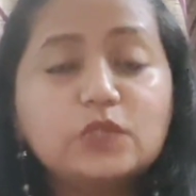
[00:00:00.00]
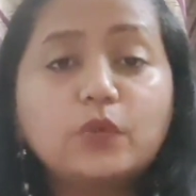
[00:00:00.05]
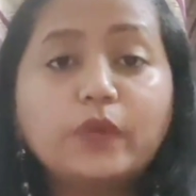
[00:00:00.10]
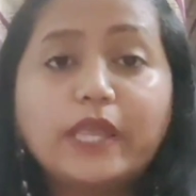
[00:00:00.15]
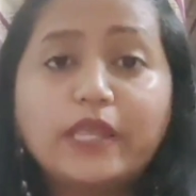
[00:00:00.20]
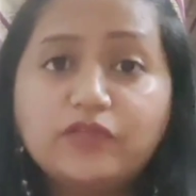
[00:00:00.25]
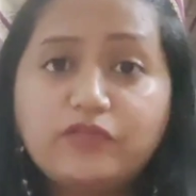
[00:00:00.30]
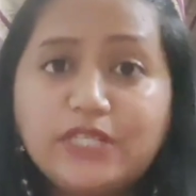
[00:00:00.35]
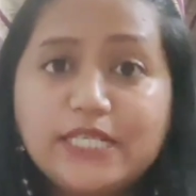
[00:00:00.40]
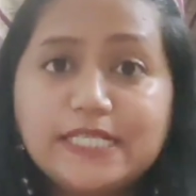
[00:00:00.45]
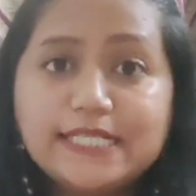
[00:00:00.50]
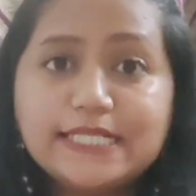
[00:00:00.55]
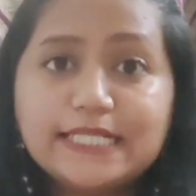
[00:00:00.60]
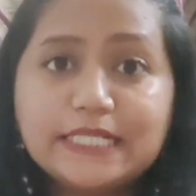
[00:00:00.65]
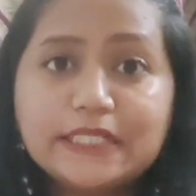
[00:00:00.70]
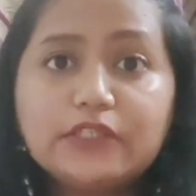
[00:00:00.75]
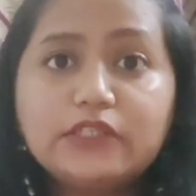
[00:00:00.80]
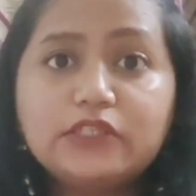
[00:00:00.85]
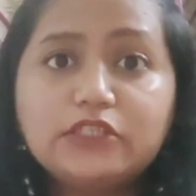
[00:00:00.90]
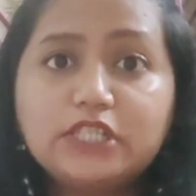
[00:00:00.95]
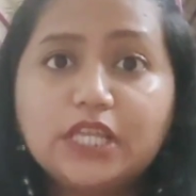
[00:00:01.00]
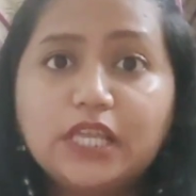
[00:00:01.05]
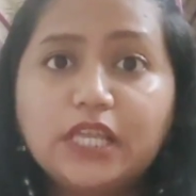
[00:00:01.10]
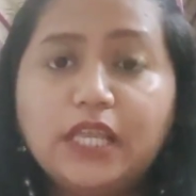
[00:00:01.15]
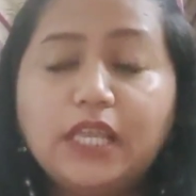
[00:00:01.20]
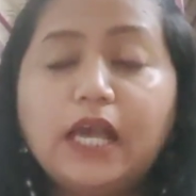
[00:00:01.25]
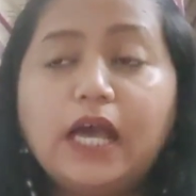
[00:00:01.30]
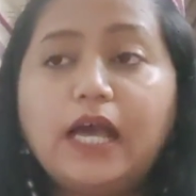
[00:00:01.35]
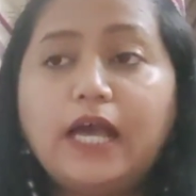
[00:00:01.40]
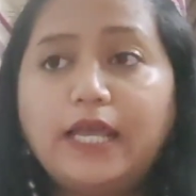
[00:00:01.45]
So every single
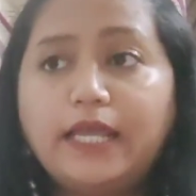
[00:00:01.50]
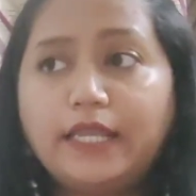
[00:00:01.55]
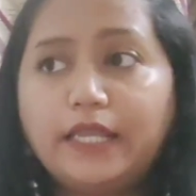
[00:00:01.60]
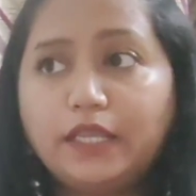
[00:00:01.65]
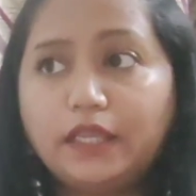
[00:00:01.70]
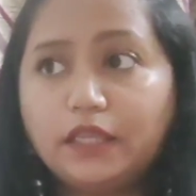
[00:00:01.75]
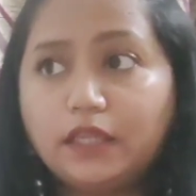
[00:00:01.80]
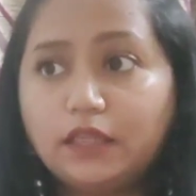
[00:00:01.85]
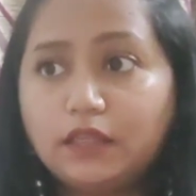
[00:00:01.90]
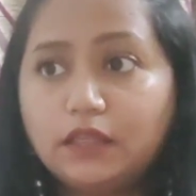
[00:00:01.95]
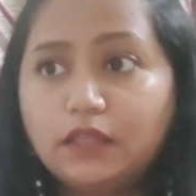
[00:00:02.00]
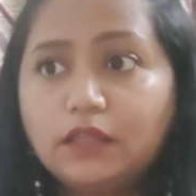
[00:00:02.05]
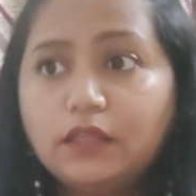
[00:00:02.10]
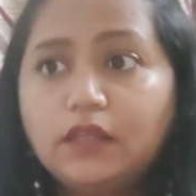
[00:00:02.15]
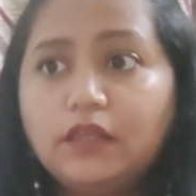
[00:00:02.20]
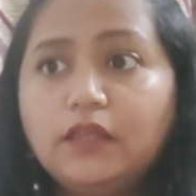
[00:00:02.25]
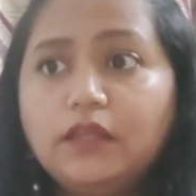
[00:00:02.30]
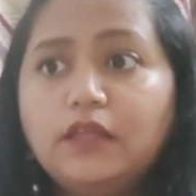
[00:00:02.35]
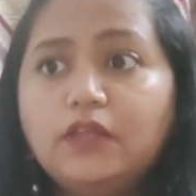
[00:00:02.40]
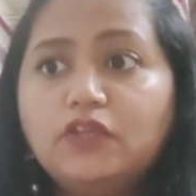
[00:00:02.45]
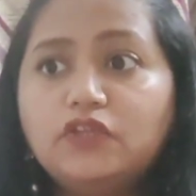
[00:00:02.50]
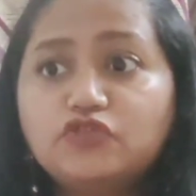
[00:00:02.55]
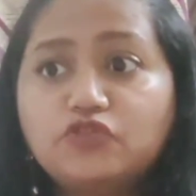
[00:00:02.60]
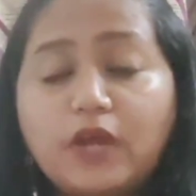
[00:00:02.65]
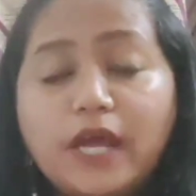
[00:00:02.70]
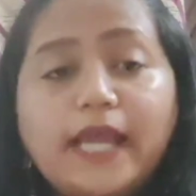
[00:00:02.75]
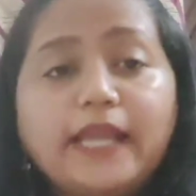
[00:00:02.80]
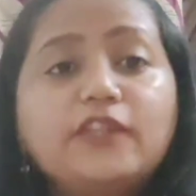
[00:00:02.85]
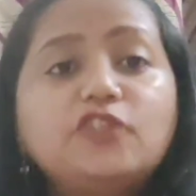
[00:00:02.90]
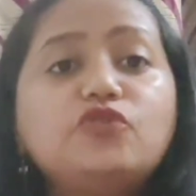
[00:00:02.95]
day I
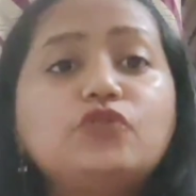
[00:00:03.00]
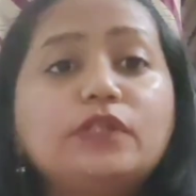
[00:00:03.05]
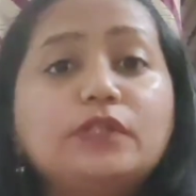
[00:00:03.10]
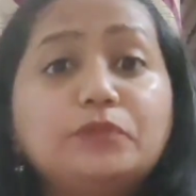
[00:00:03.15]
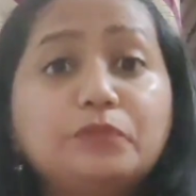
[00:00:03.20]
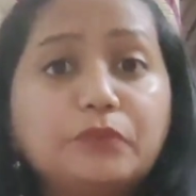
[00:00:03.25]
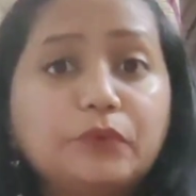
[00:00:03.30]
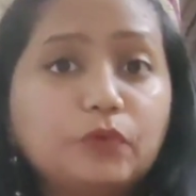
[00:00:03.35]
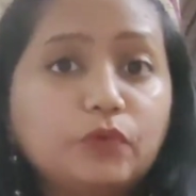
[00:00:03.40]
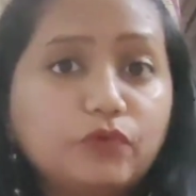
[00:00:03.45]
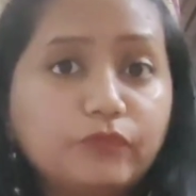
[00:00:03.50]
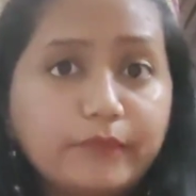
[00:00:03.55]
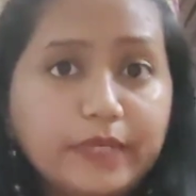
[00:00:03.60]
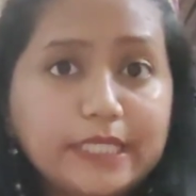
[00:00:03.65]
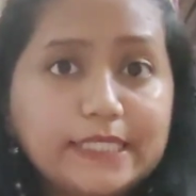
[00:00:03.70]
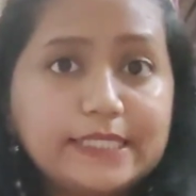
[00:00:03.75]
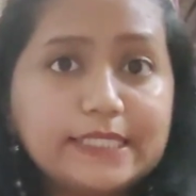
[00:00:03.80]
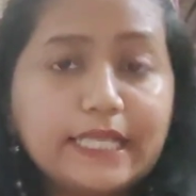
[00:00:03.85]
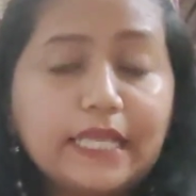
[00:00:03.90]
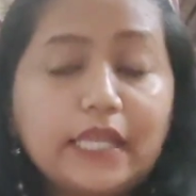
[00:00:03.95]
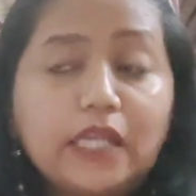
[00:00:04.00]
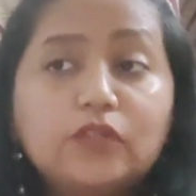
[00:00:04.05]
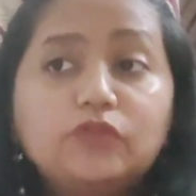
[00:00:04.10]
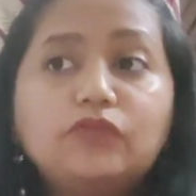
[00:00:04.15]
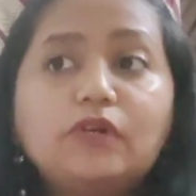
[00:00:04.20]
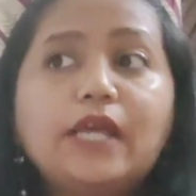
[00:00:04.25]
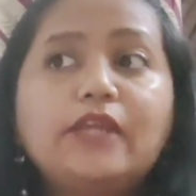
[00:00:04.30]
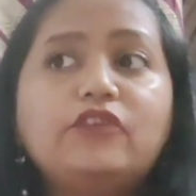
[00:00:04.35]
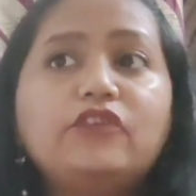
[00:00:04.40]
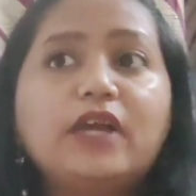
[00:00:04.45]
try to improve
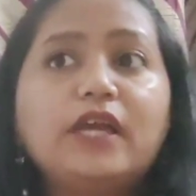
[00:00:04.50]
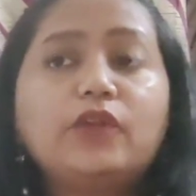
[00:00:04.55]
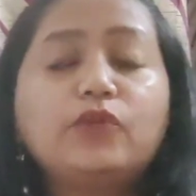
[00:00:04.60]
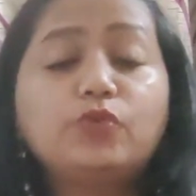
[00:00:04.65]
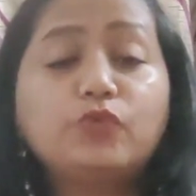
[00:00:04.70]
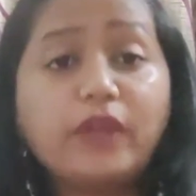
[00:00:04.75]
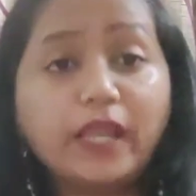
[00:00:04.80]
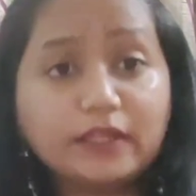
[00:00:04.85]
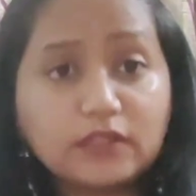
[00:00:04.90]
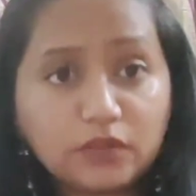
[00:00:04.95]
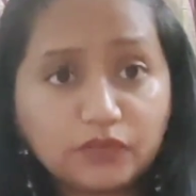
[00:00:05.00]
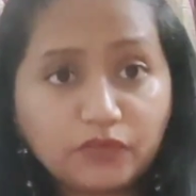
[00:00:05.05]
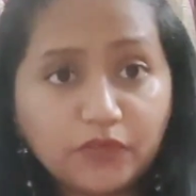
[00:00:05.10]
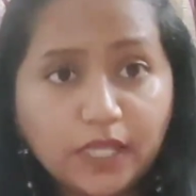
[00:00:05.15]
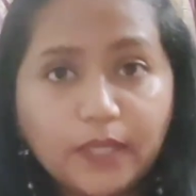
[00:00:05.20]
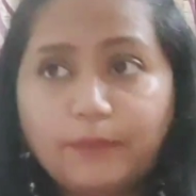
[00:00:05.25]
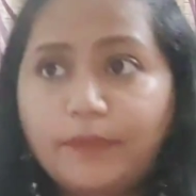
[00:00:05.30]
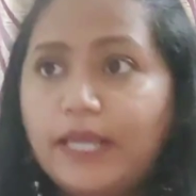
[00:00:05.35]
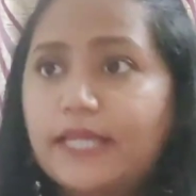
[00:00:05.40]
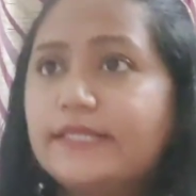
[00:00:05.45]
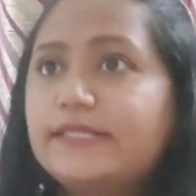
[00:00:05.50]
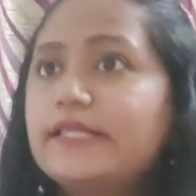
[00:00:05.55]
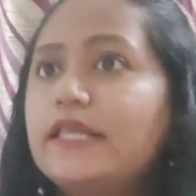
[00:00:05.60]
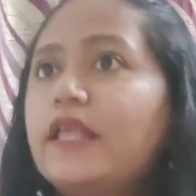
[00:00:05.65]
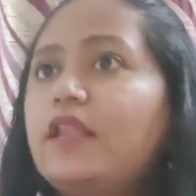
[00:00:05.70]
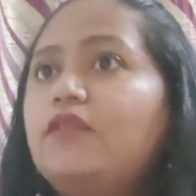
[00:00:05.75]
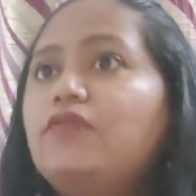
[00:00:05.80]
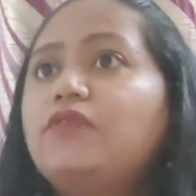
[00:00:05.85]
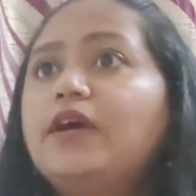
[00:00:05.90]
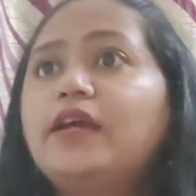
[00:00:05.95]
myself. I try to rectify
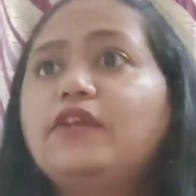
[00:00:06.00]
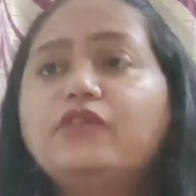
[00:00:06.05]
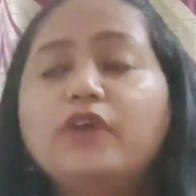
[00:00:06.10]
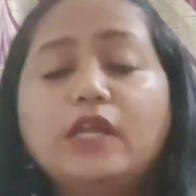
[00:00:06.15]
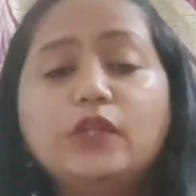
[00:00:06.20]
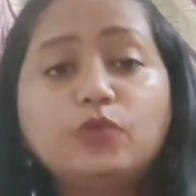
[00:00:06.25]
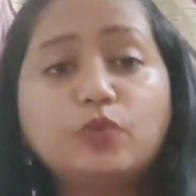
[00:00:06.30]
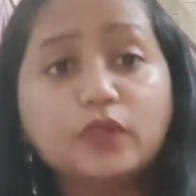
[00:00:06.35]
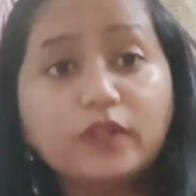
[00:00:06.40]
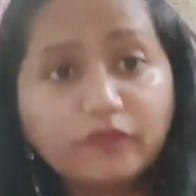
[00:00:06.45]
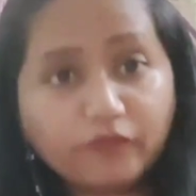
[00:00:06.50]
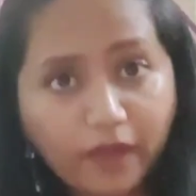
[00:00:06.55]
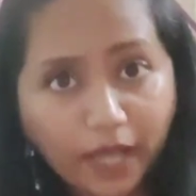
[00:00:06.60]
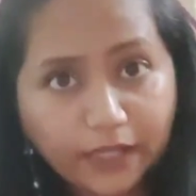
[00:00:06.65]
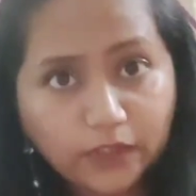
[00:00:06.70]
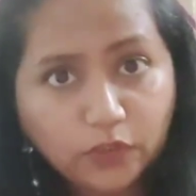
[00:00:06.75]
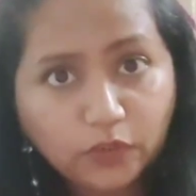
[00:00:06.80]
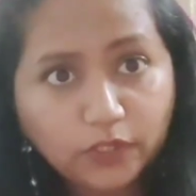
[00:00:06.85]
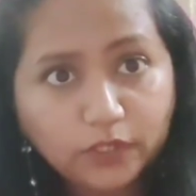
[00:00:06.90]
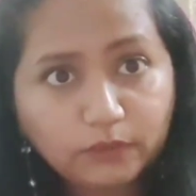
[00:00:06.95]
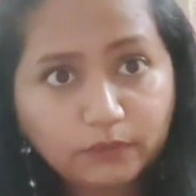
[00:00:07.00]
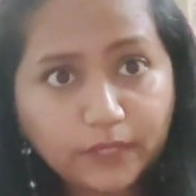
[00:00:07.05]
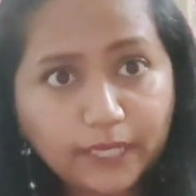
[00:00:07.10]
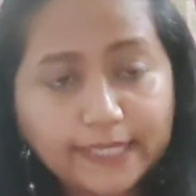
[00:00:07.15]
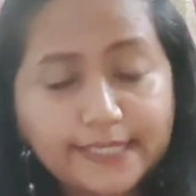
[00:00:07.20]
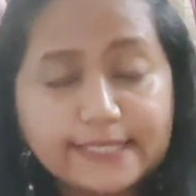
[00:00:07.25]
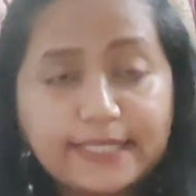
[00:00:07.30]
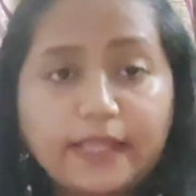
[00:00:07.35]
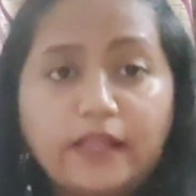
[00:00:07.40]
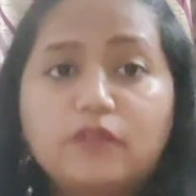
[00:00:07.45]
myself. I try to evaluate
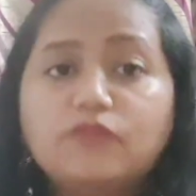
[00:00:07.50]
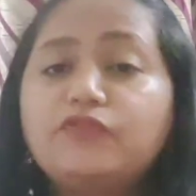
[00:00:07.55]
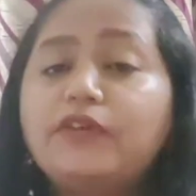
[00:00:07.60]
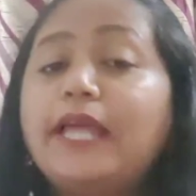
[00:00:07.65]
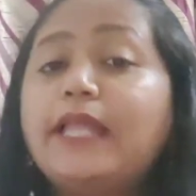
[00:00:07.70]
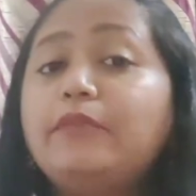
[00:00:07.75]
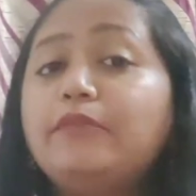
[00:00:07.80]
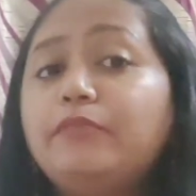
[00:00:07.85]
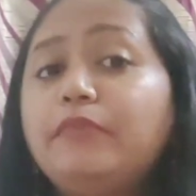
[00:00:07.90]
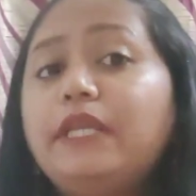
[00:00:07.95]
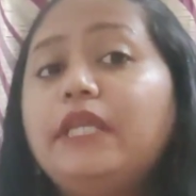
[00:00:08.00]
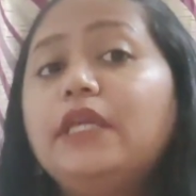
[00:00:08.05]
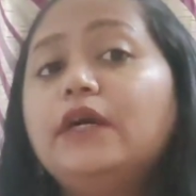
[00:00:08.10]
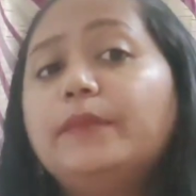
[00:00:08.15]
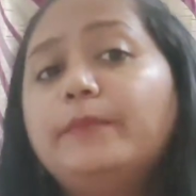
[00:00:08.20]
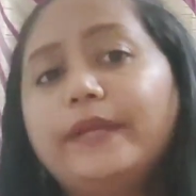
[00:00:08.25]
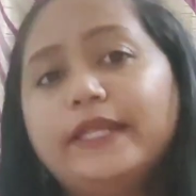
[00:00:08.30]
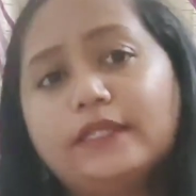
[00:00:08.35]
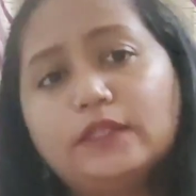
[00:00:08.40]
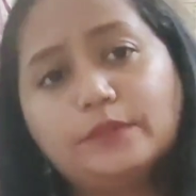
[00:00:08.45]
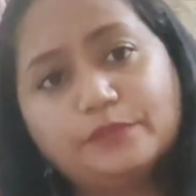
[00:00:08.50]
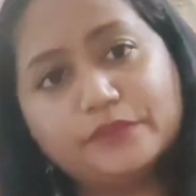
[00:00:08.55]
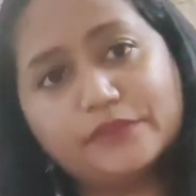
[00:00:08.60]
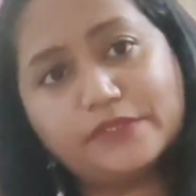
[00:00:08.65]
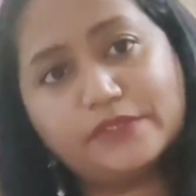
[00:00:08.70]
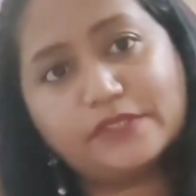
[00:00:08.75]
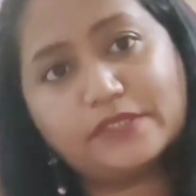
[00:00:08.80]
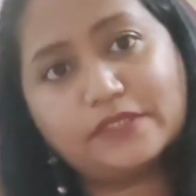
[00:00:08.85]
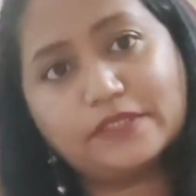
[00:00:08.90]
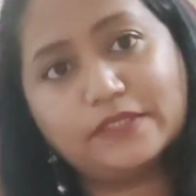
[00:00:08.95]
myself and be a better
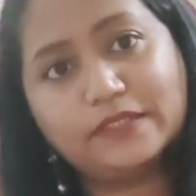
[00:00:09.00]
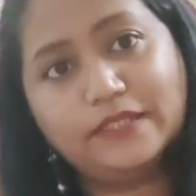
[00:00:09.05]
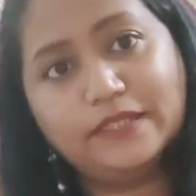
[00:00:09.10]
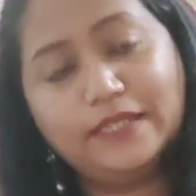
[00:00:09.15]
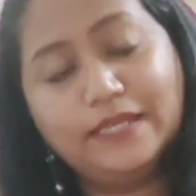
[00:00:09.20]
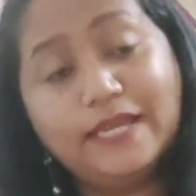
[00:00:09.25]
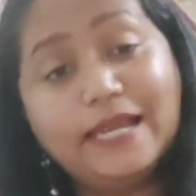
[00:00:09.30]
person.